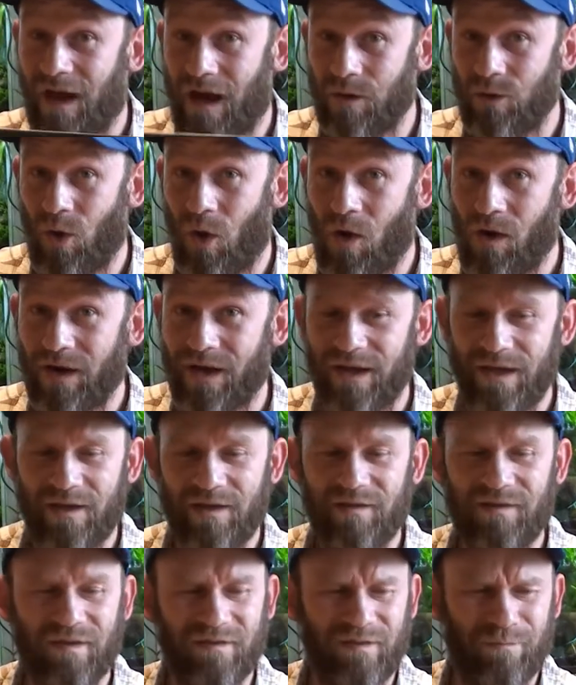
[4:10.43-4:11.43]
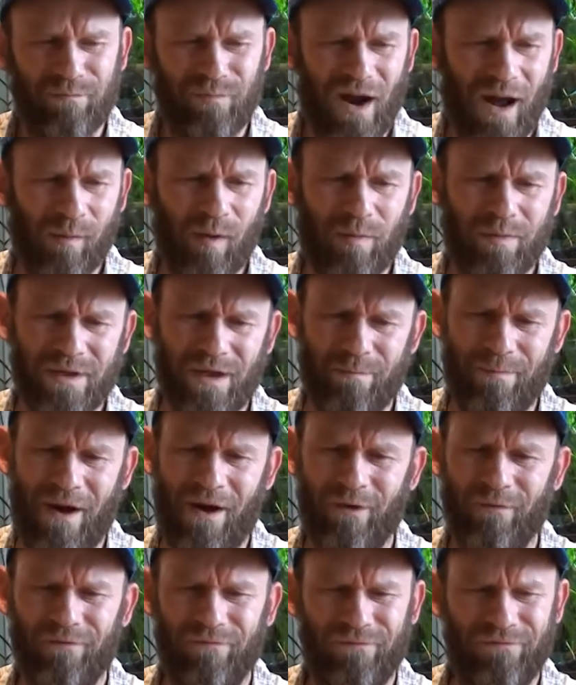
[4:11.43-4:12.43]
how long it is probably
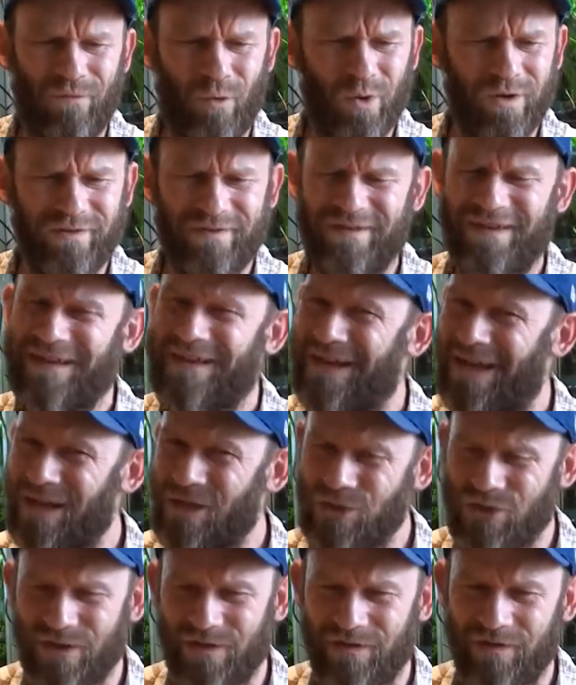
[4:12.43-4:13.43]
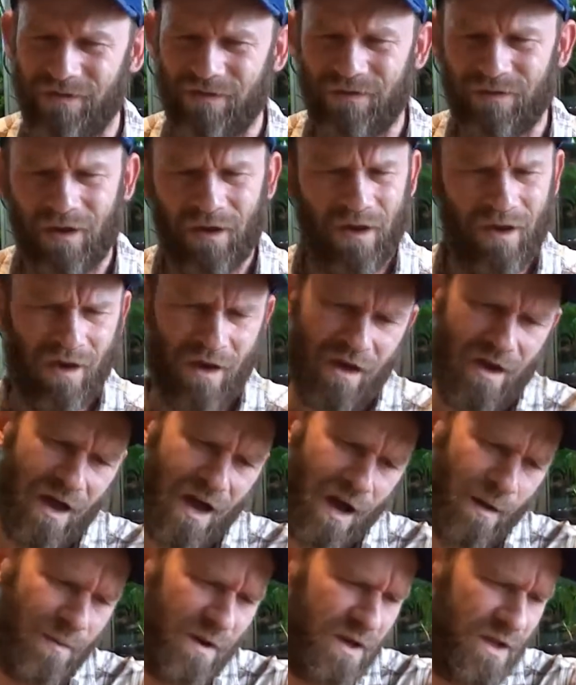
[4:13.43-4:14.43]
about 14 inches.
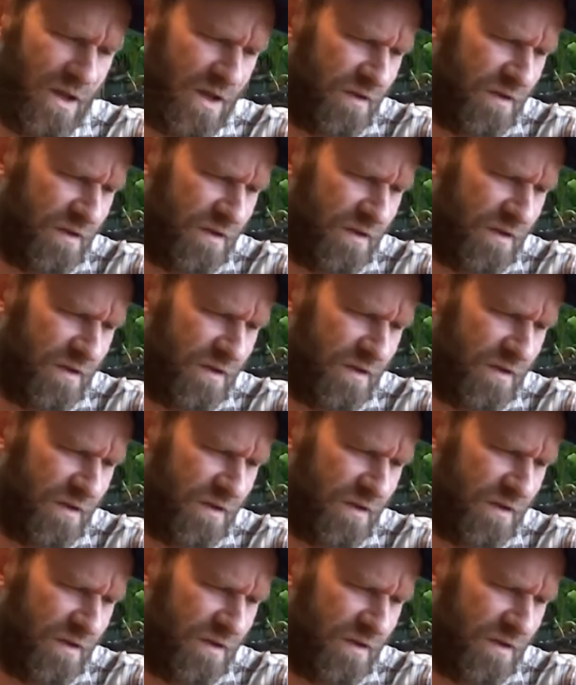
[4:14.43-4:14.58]
How many